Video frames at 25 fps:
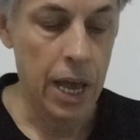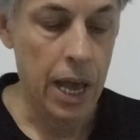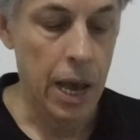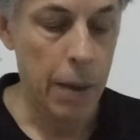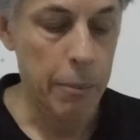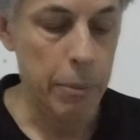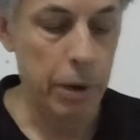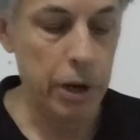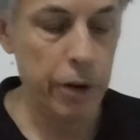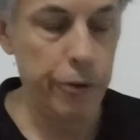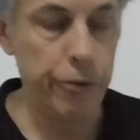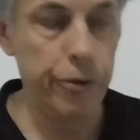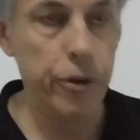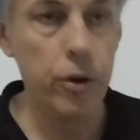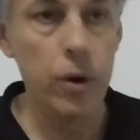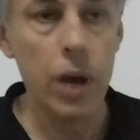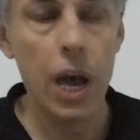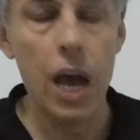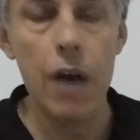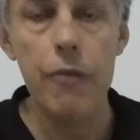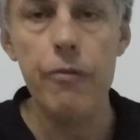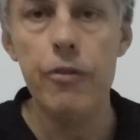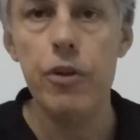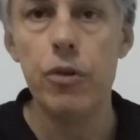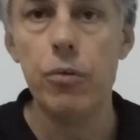But if you
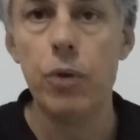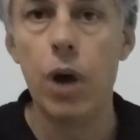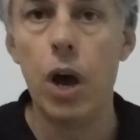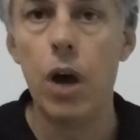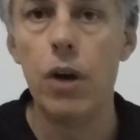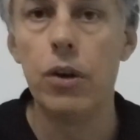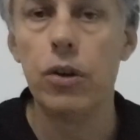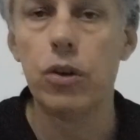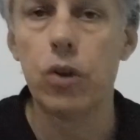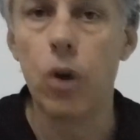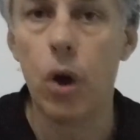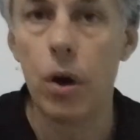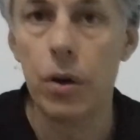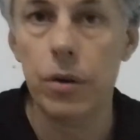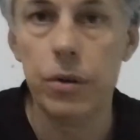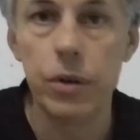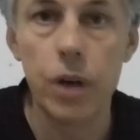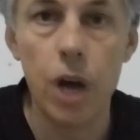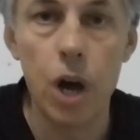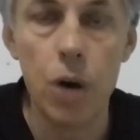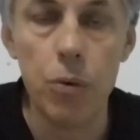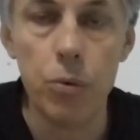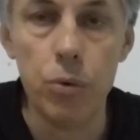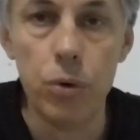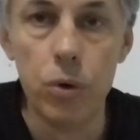have your own
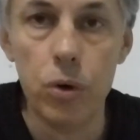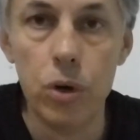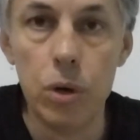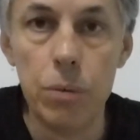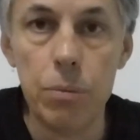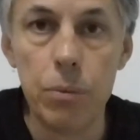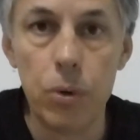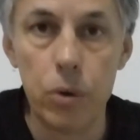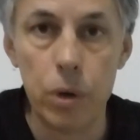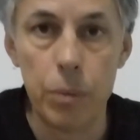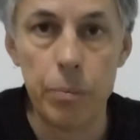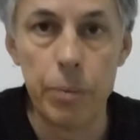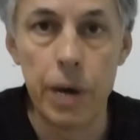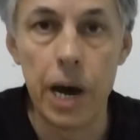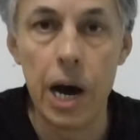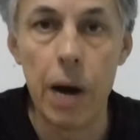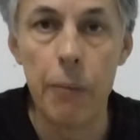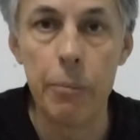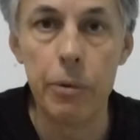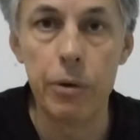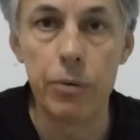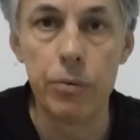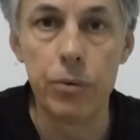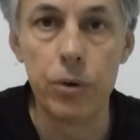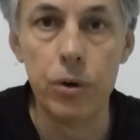condo room or
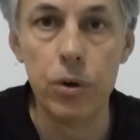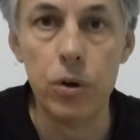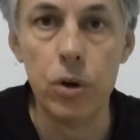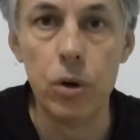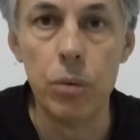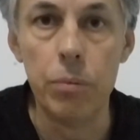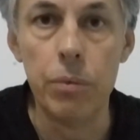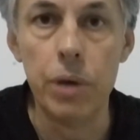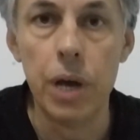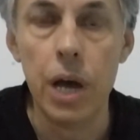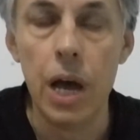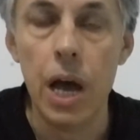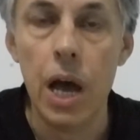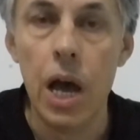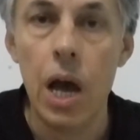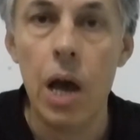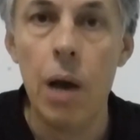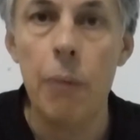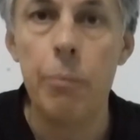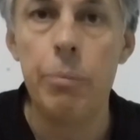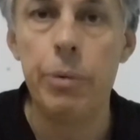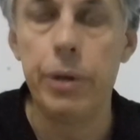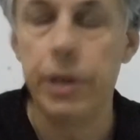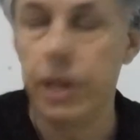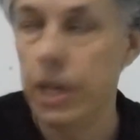apartment room,
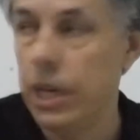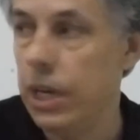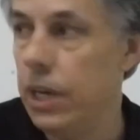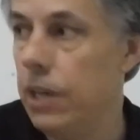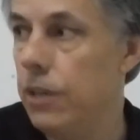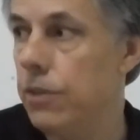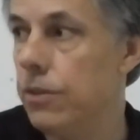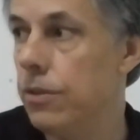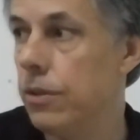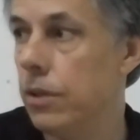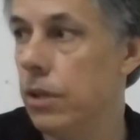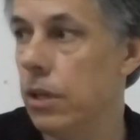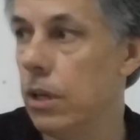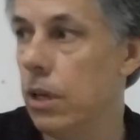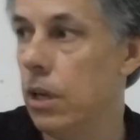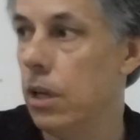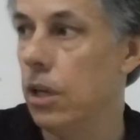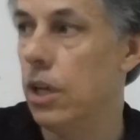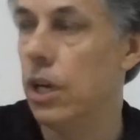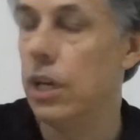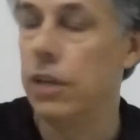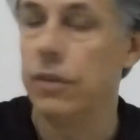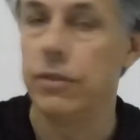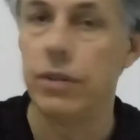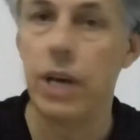please,
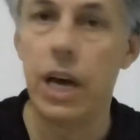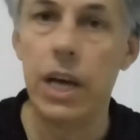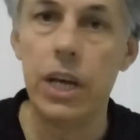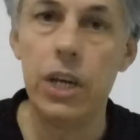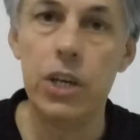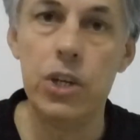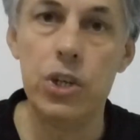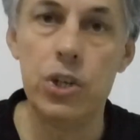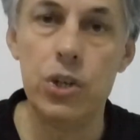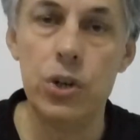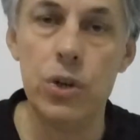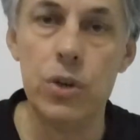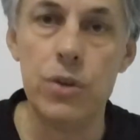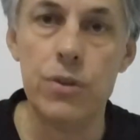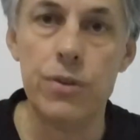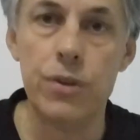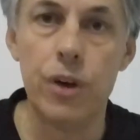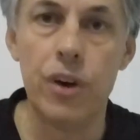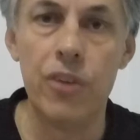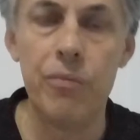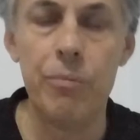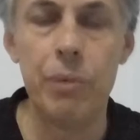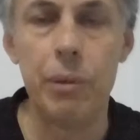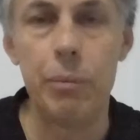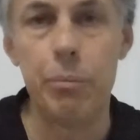you can take your shoes
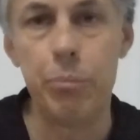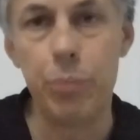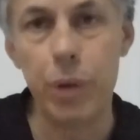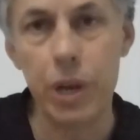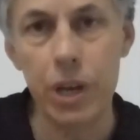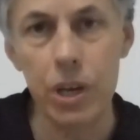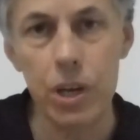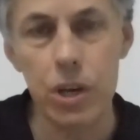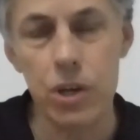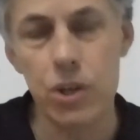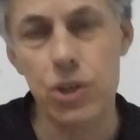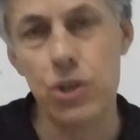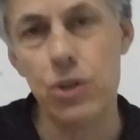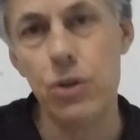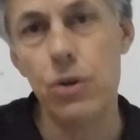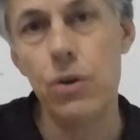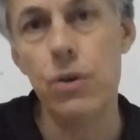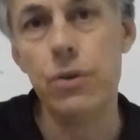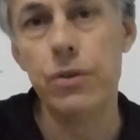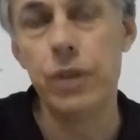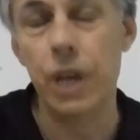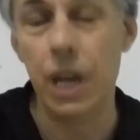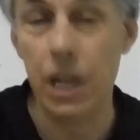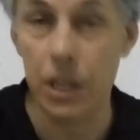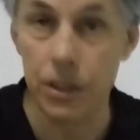off, but bring your
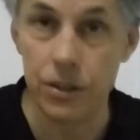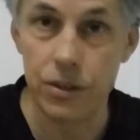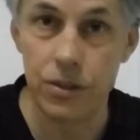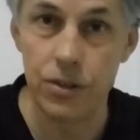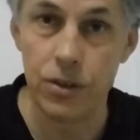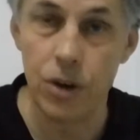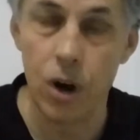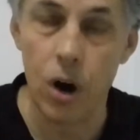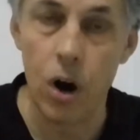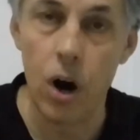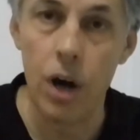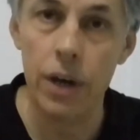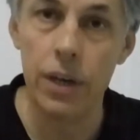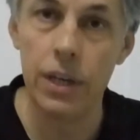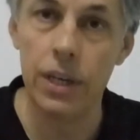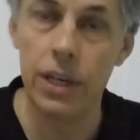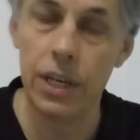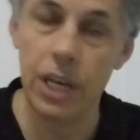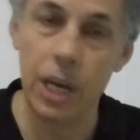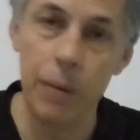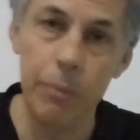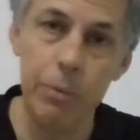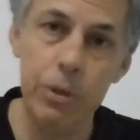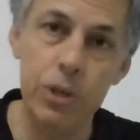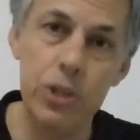shoes inside.
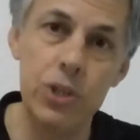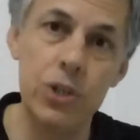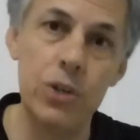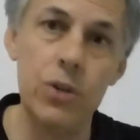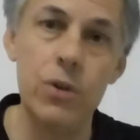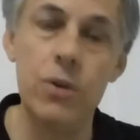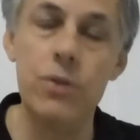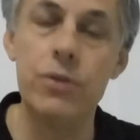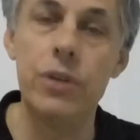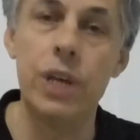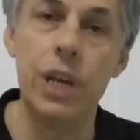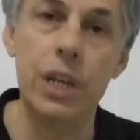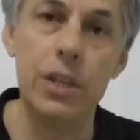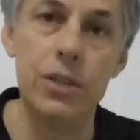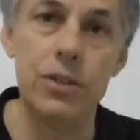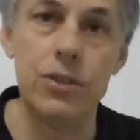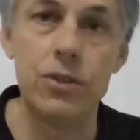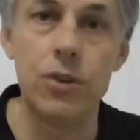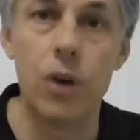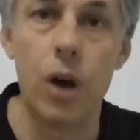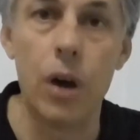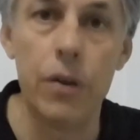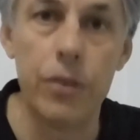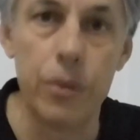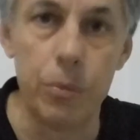Keep your shoes
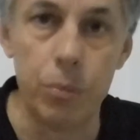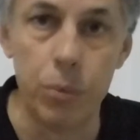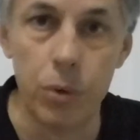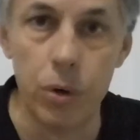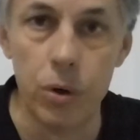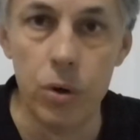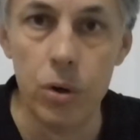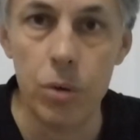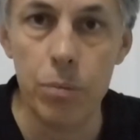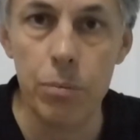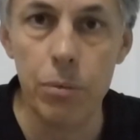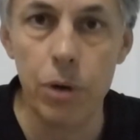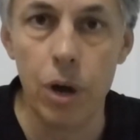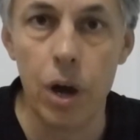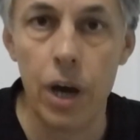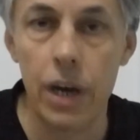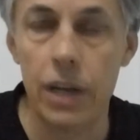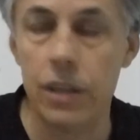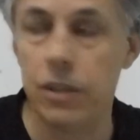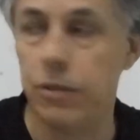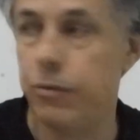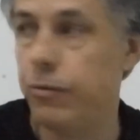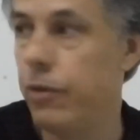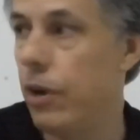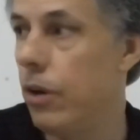inside the room. Like,
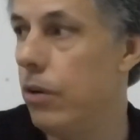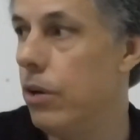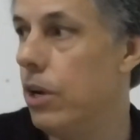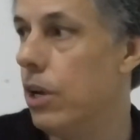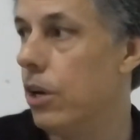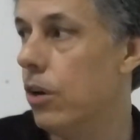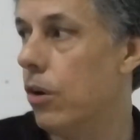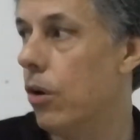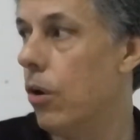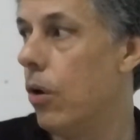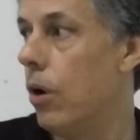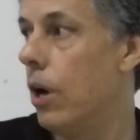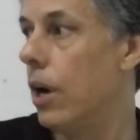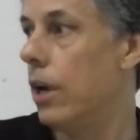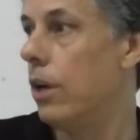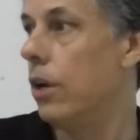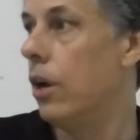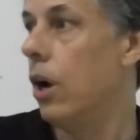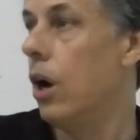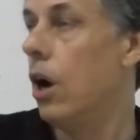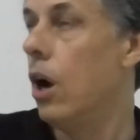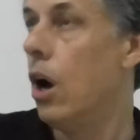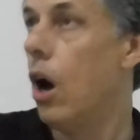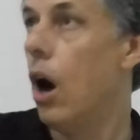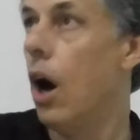it's very annoying.
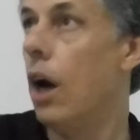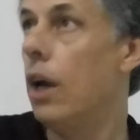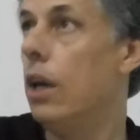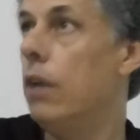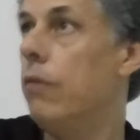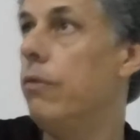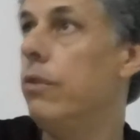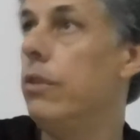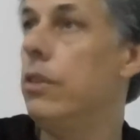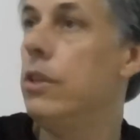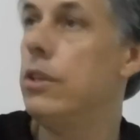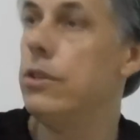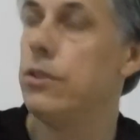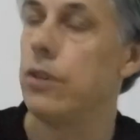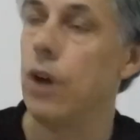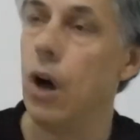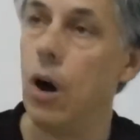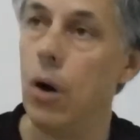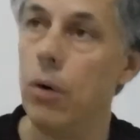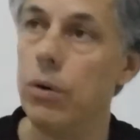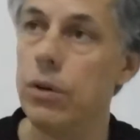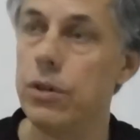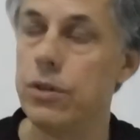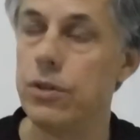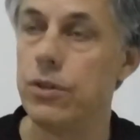I live in this
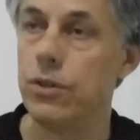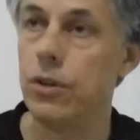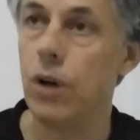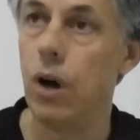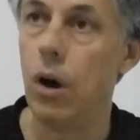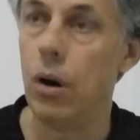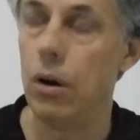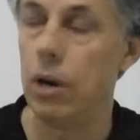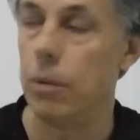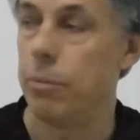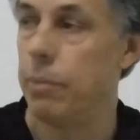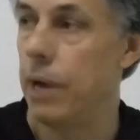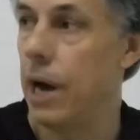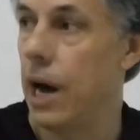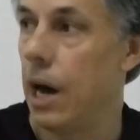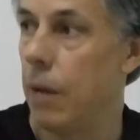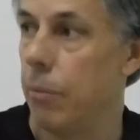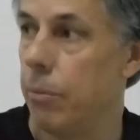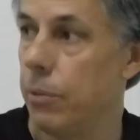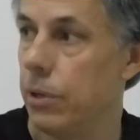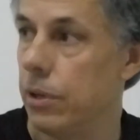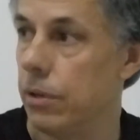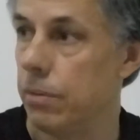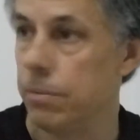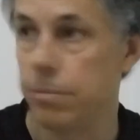older style
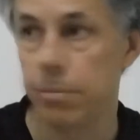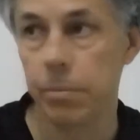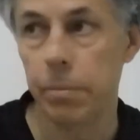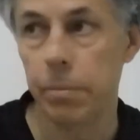apartment,